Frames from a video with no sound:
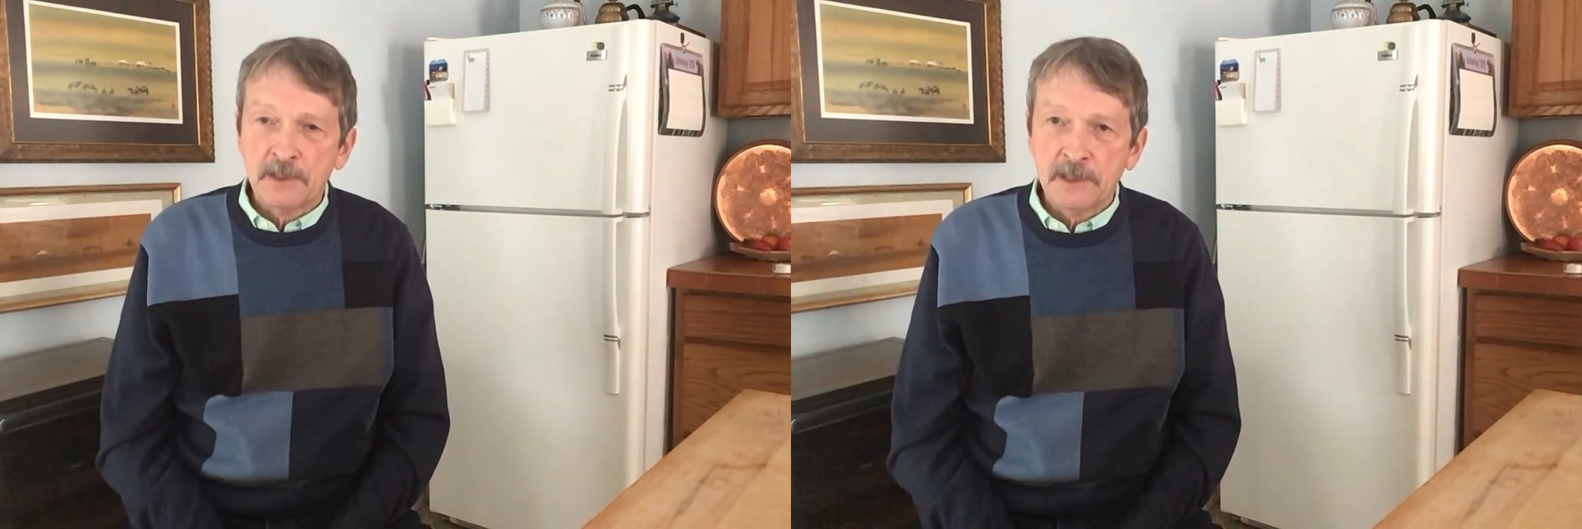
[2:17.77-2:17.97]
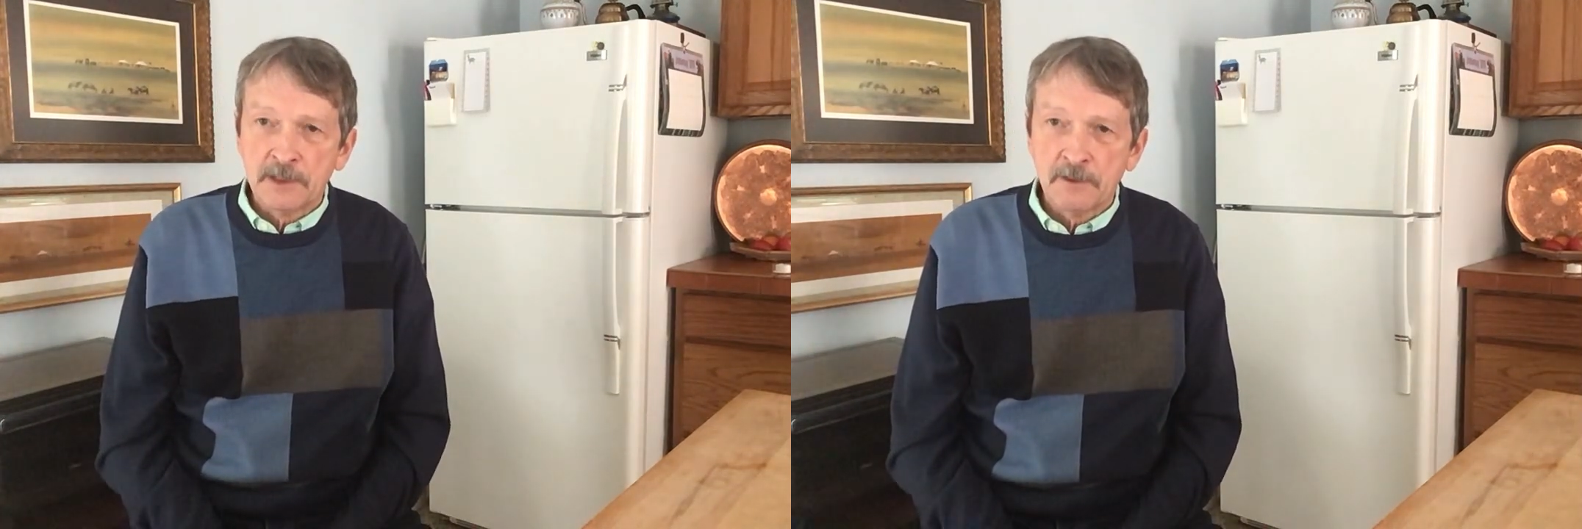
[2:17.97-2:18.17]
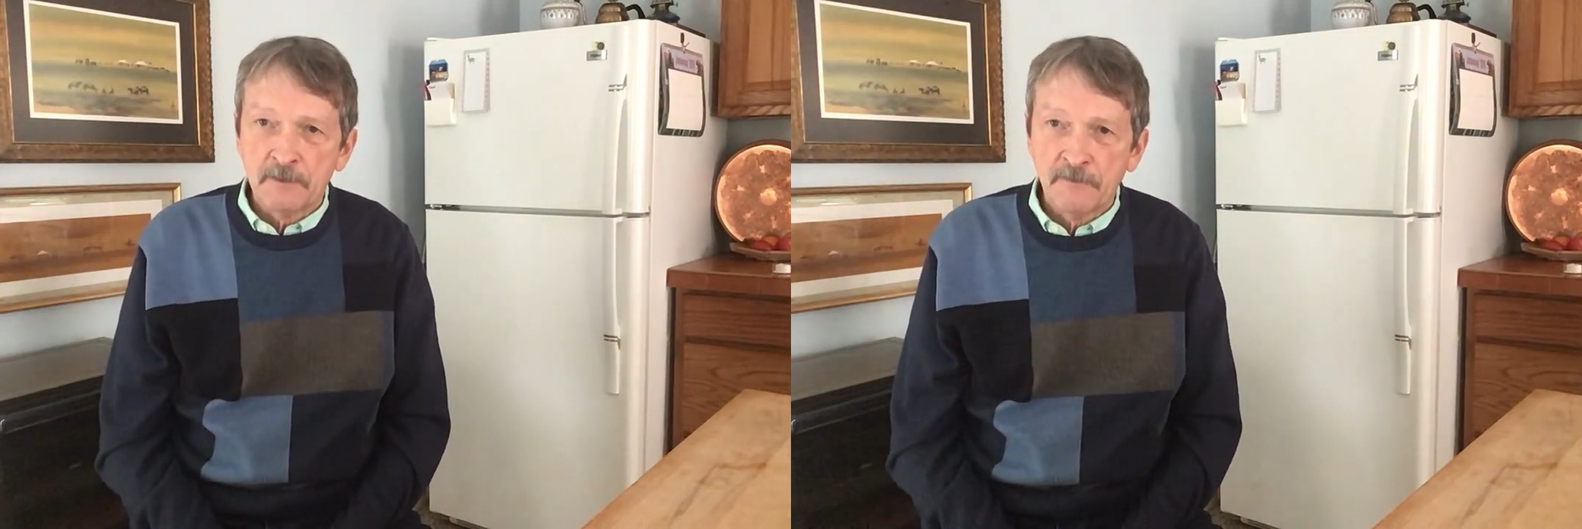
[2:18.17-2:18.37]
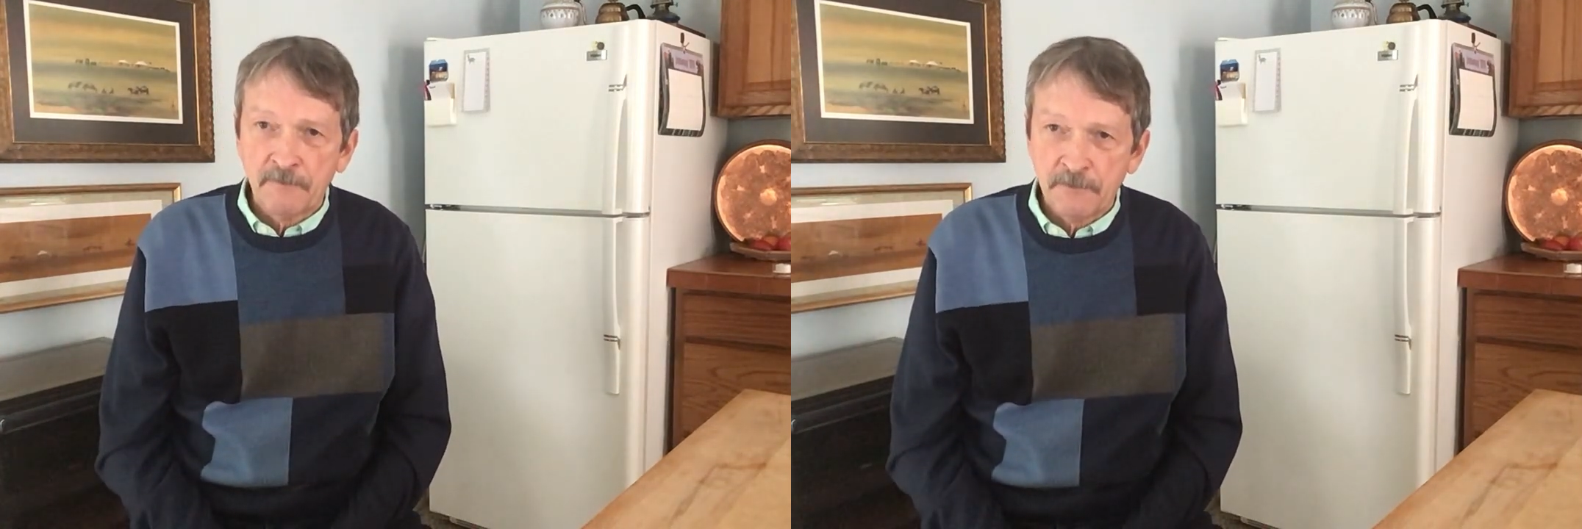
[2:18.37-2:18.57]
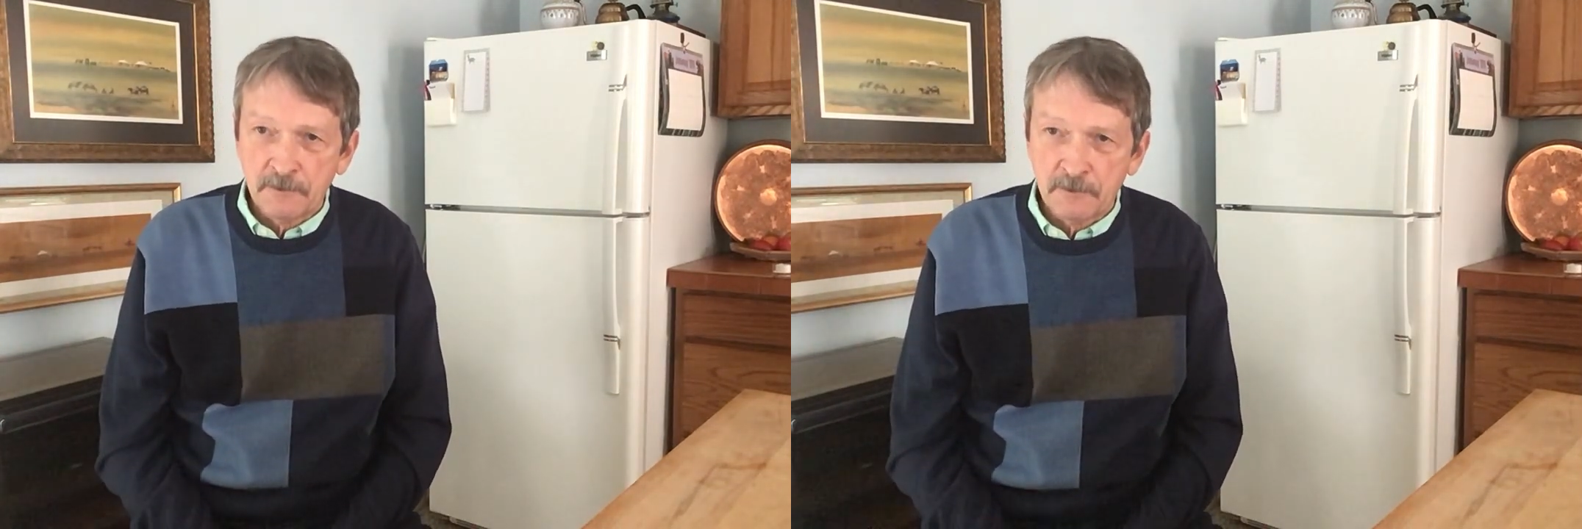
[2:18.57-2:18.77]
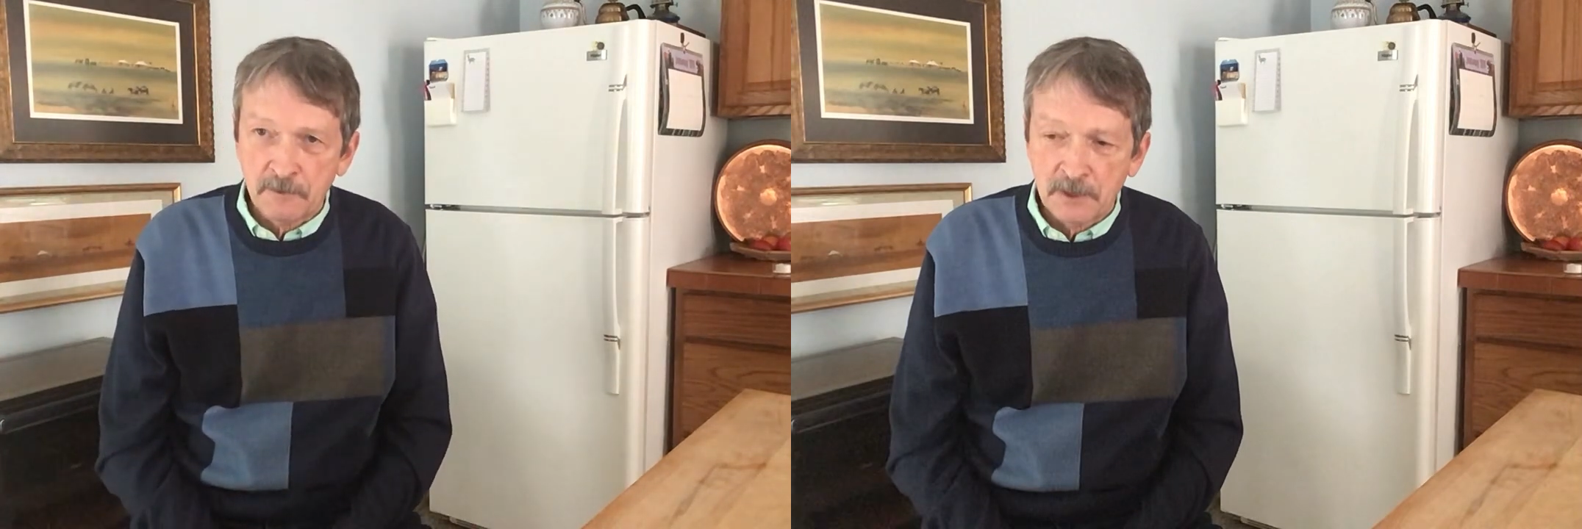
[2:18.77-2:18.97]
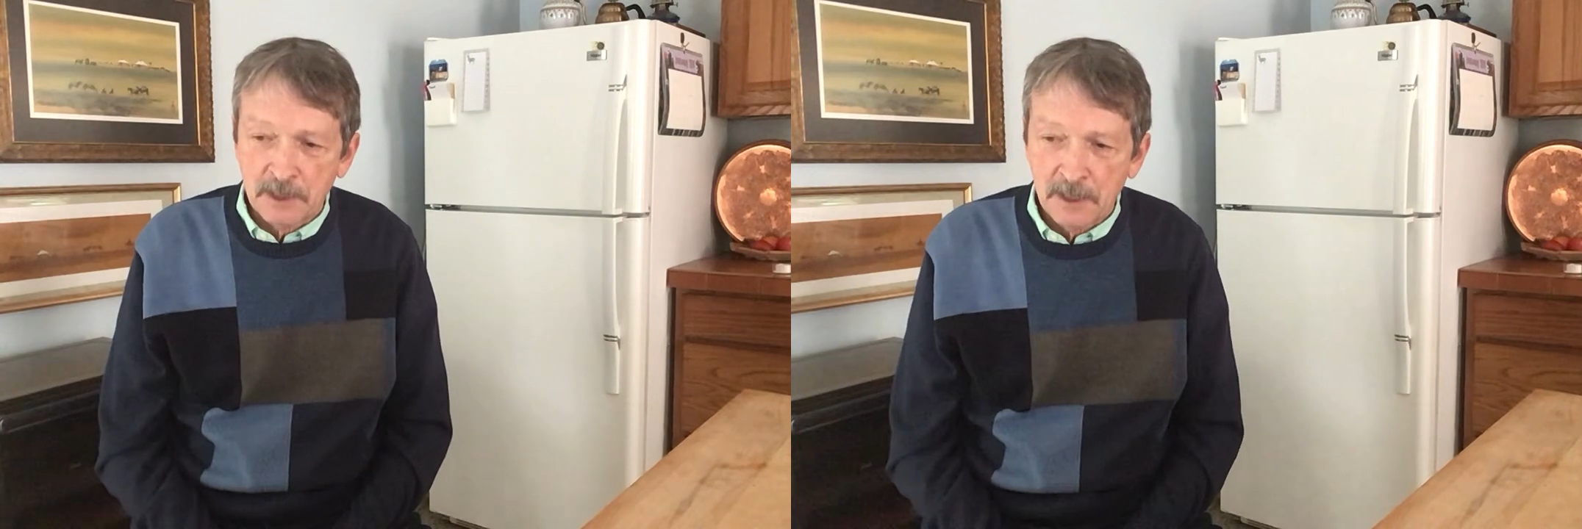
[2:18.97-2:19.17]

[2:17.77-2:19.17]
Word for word: get her food.